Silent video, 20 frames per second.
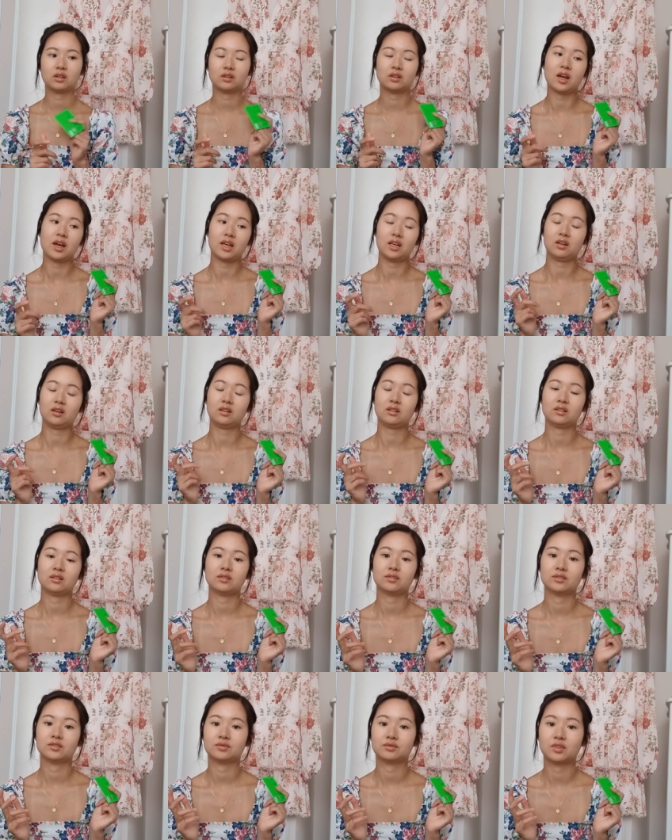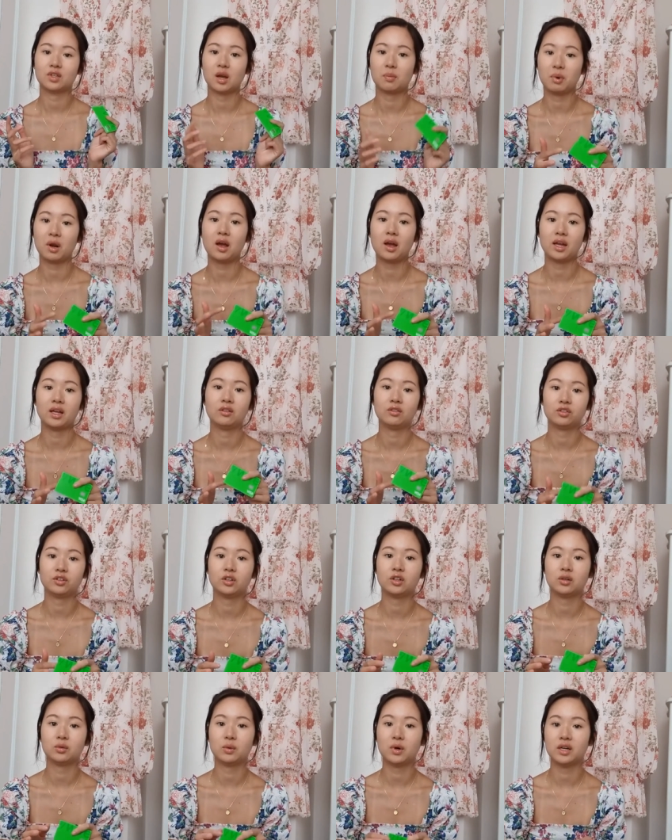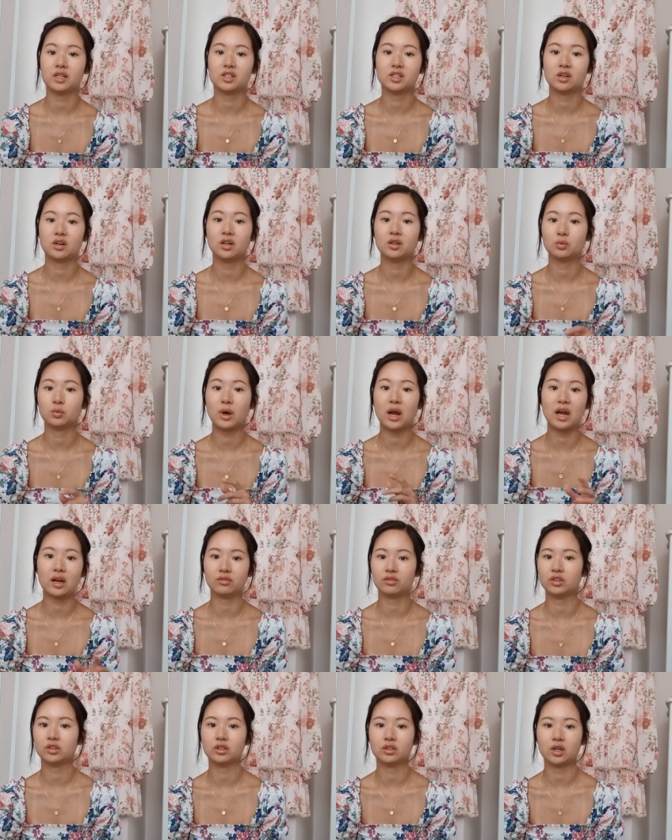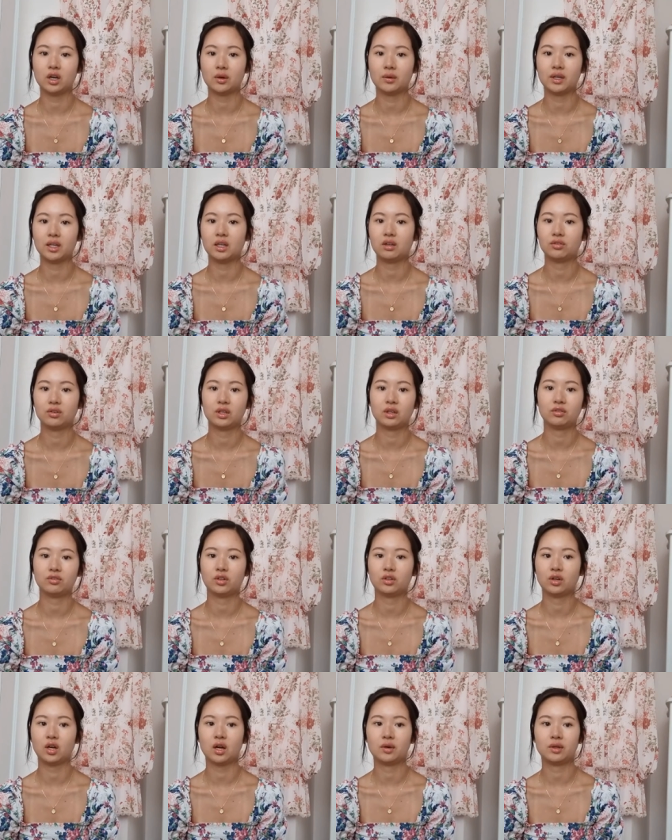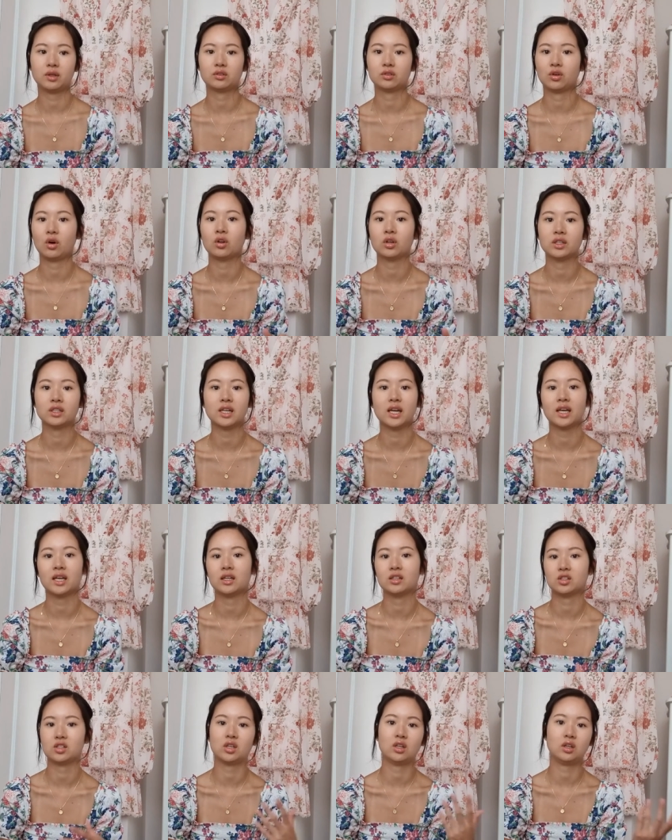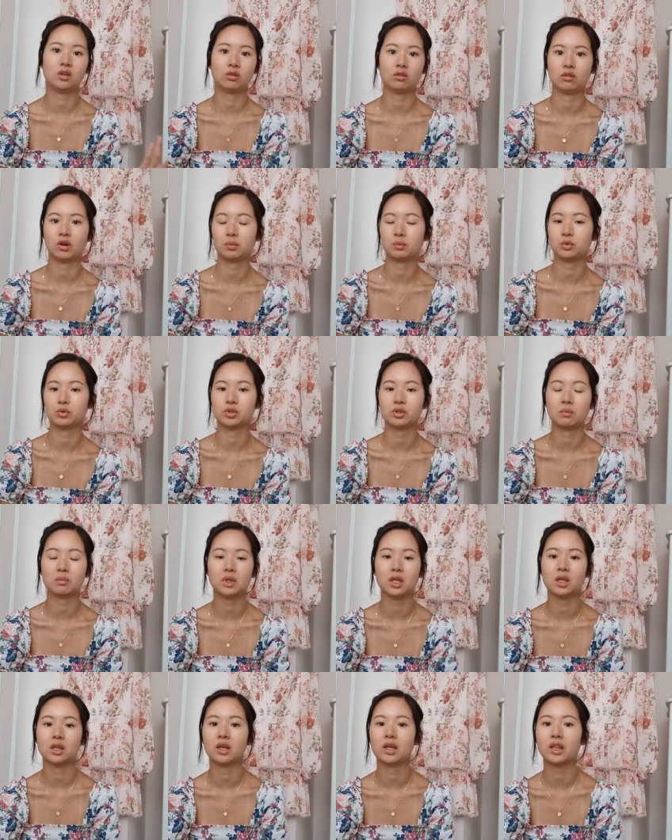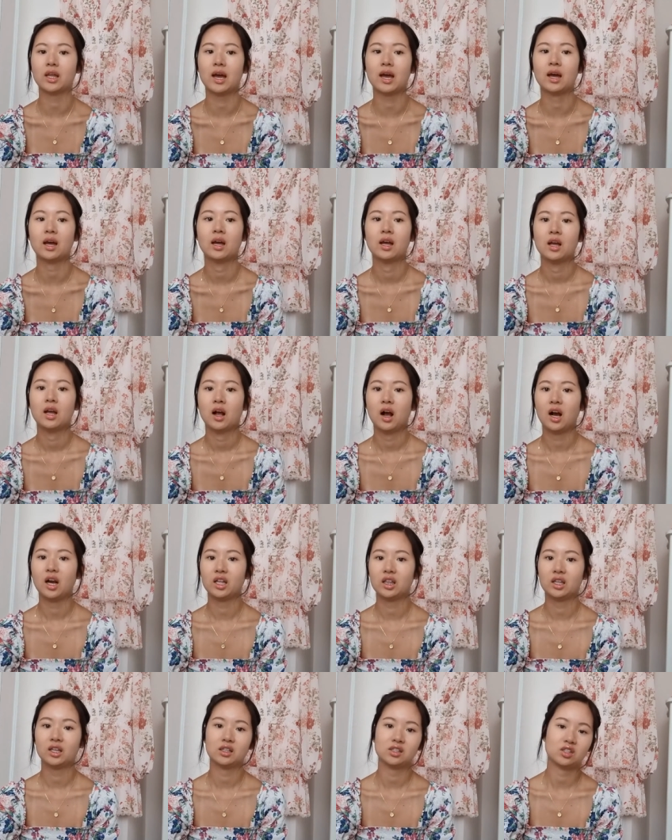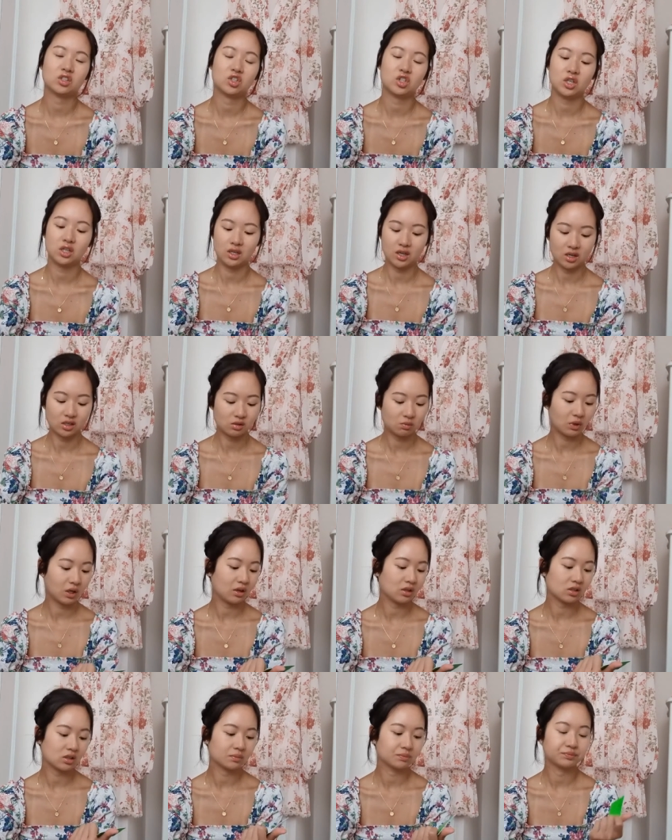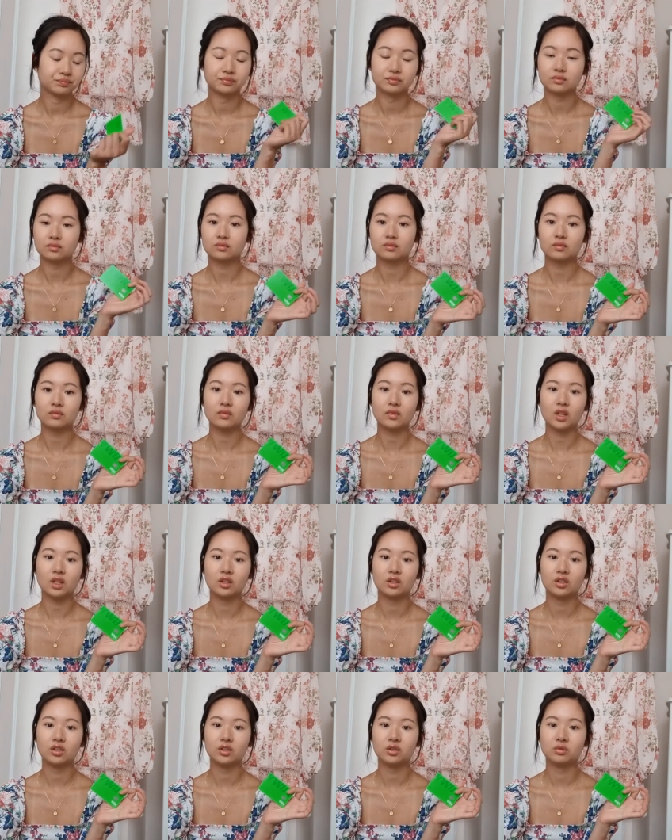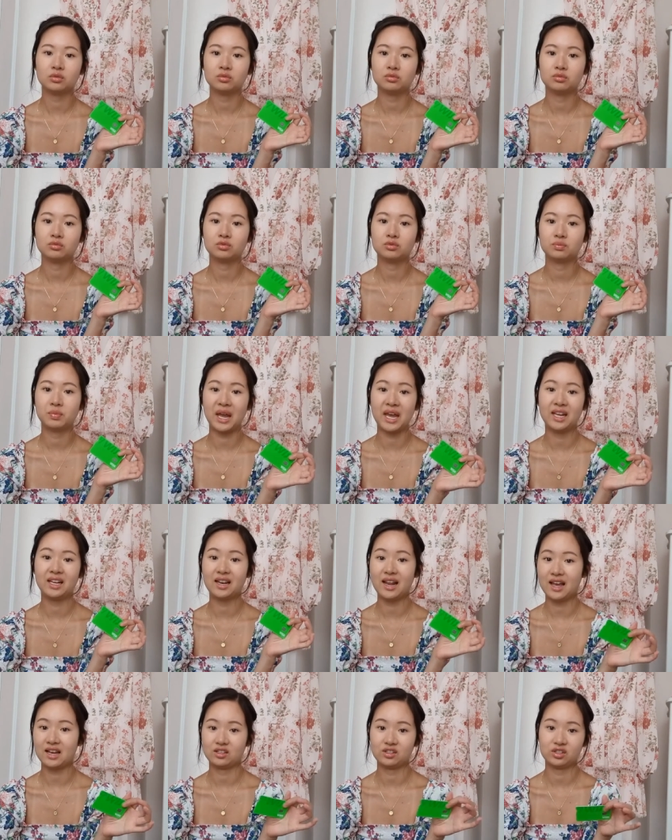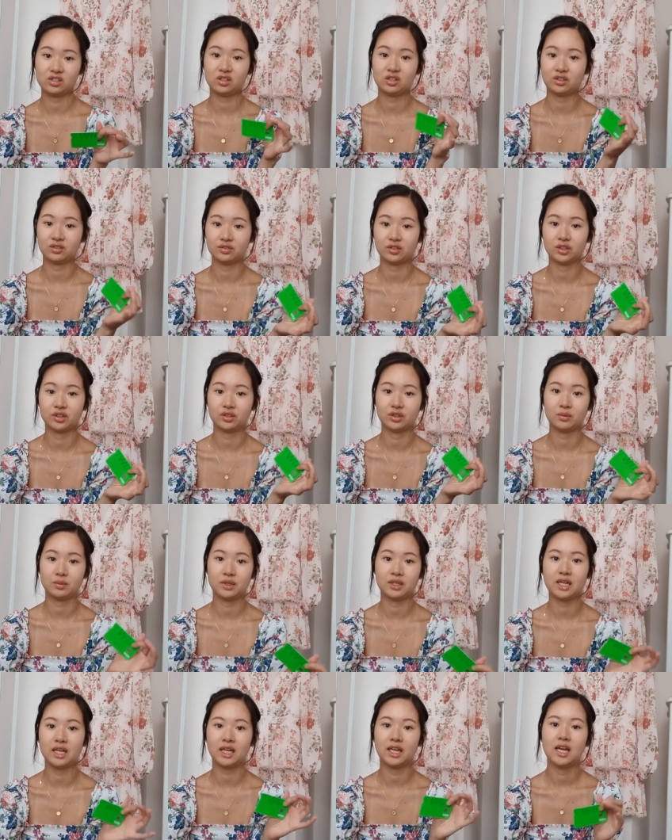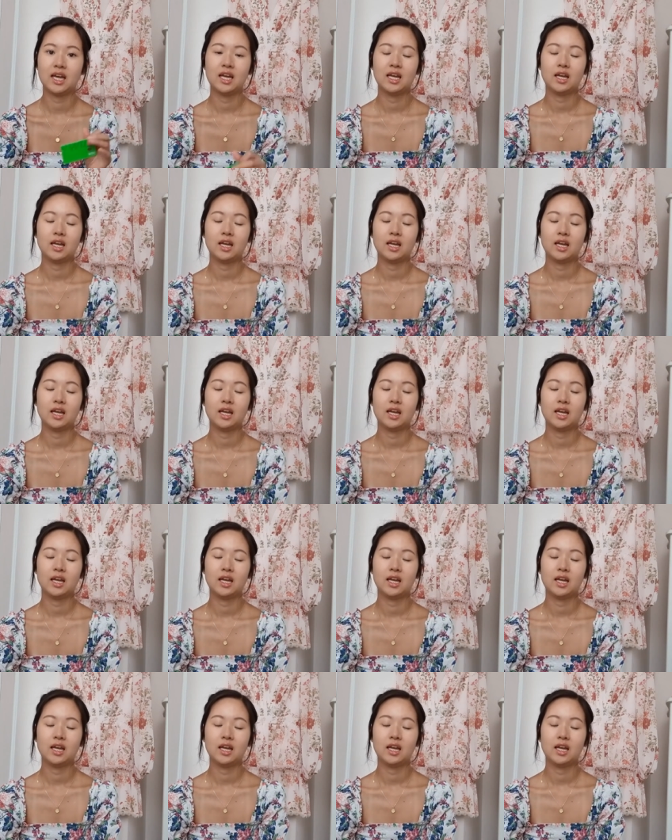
like applying for a wise card wherever you're going even if you're going on holiday to Europe or something like that I think it's a genius because you pay less to convert the money.